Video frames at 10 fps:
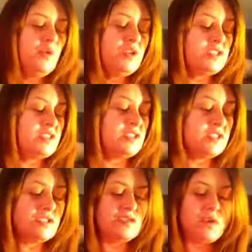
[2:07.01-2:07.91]
which is
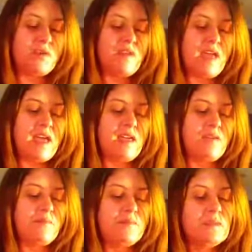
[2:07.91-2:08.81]
just sort of a
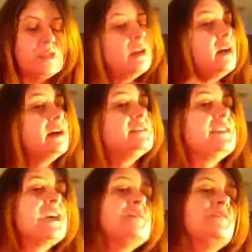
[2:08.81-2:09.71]

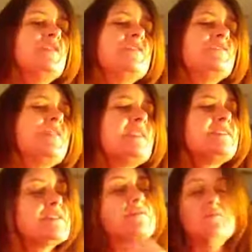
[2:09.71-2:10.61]
light
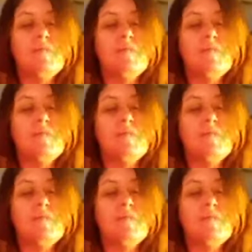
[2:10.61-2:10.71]
moisturizer.